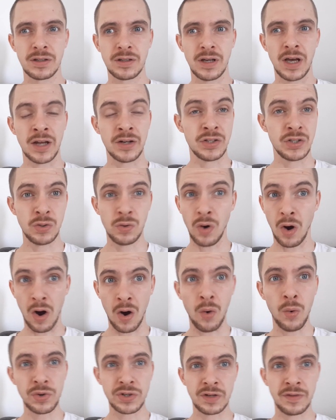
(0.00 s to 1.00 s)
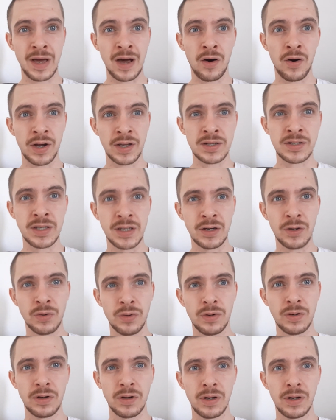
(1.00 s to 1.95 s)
and you hold to that ideal,